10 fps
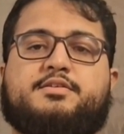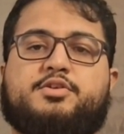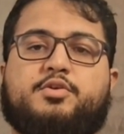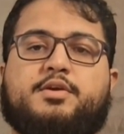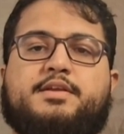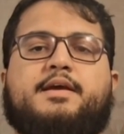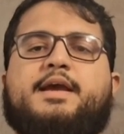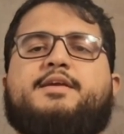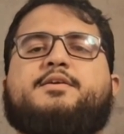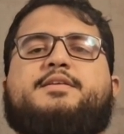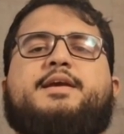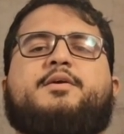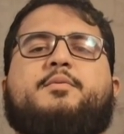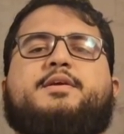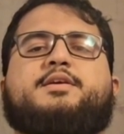short and contain
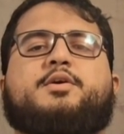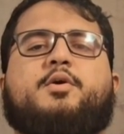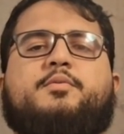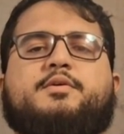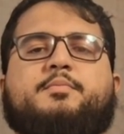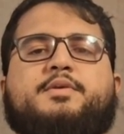only the code